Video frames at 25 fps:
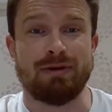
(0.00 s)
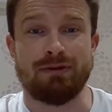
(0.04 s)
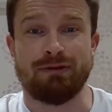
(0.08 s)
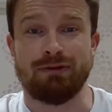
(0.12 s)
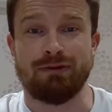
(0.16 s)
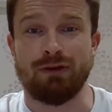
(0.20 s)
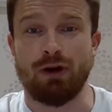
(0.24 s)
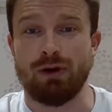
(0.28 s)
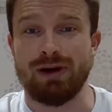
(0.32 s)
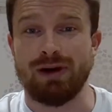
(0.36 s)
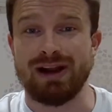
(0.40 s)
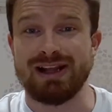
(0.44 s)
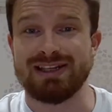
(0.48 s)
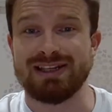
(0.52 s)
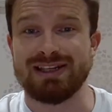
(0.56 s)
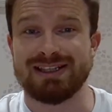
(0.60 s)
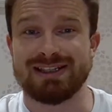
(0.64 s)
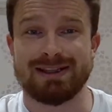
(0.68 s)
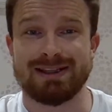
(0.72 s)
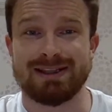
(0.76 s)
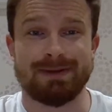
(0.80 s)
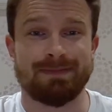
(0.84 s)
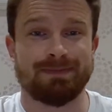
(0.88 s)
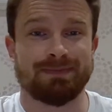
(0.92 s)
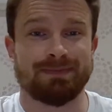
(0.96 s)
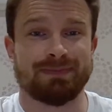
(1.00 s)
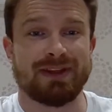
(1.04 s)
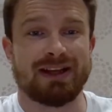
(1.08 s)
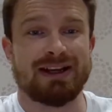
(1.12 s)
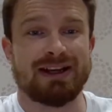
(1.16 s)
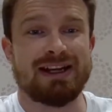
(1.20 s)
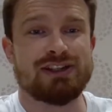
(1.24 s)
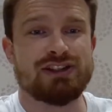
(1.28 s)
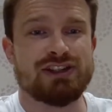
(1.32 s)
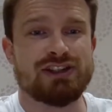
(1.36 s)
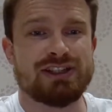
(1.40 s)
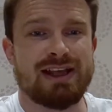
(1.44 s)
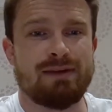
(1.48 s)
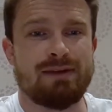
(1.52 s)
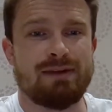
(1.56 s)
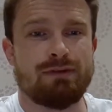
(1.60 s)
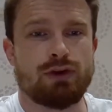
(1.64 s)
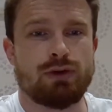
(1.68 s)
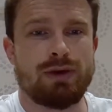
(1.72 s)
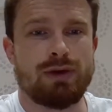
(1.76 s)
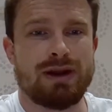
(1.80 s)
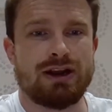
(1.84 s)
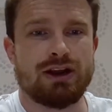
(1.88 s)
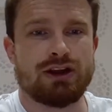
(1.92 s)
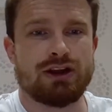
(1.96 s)
But Forest, let's just have
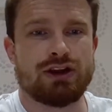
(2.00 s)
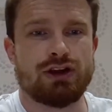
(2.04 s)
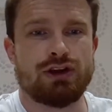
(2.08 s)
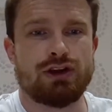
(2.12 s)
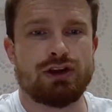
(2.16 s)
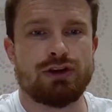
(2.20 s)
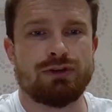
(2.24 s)
a quick